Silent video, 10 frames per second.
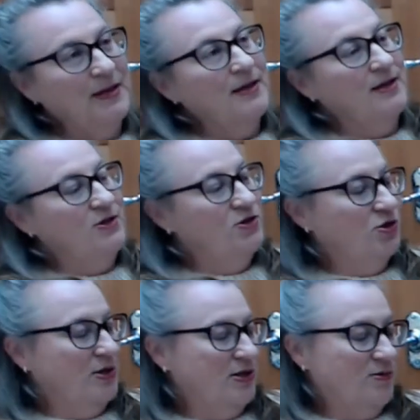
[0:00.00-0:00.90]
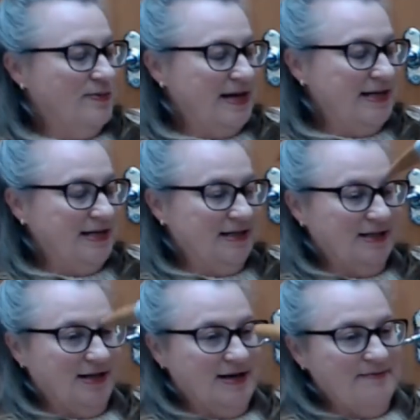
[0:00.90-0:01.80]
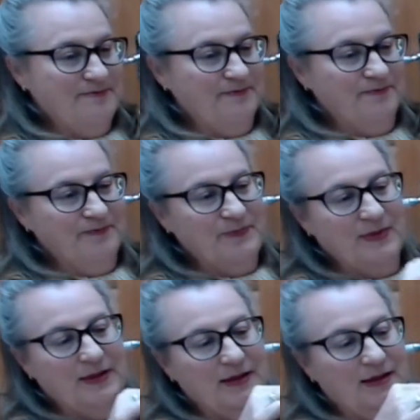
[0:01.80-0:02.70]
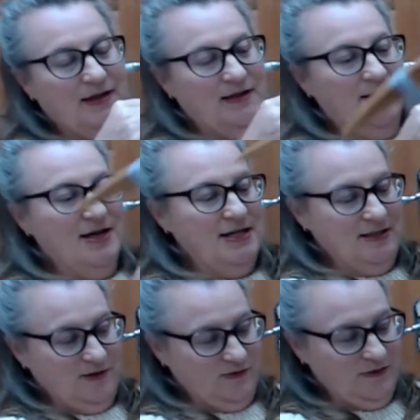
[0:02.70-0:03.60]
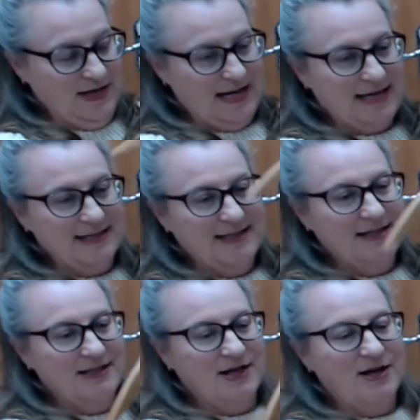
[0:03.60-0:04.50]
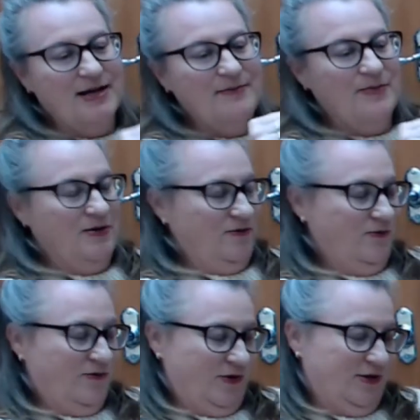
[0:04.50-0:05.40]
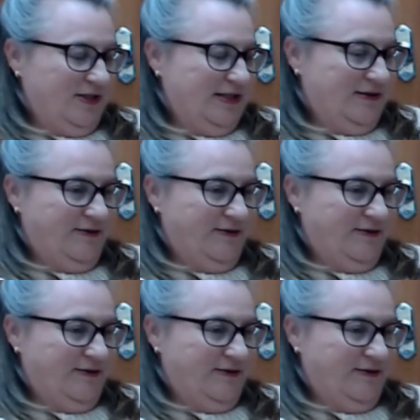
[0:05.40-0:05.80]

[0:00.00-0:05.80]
enjoy your making time, a nice relaxing time for yourself.